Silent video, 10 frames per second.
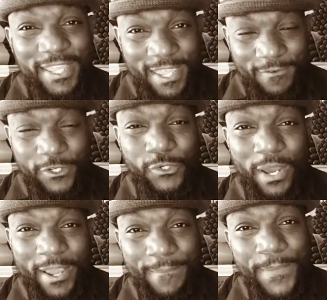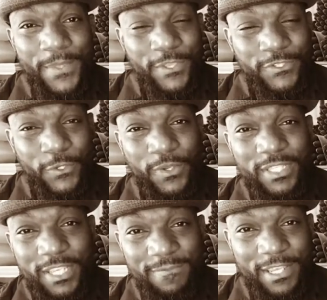Give it a try.
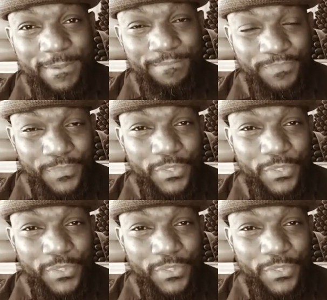Stogie TV,